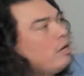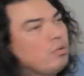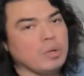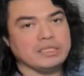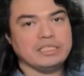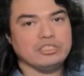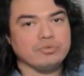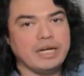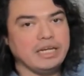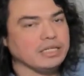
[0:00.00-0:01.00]
What's its
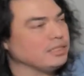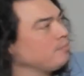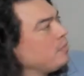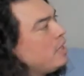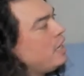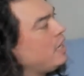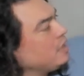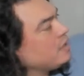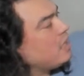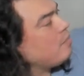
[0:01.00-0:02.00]
radius?
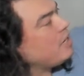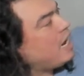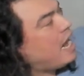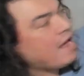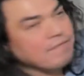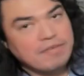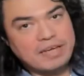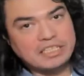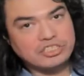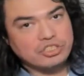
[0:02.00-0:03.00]
It's going to be f of
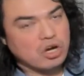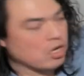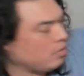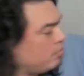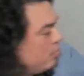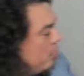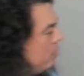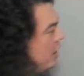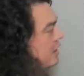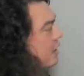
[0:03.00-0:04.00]
x star.
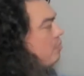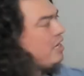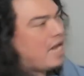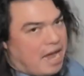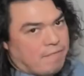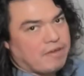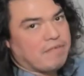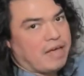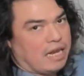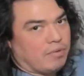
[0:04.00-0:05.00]
It's going to be f
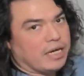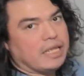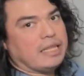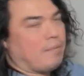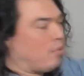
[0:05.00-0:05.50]
evaluated at that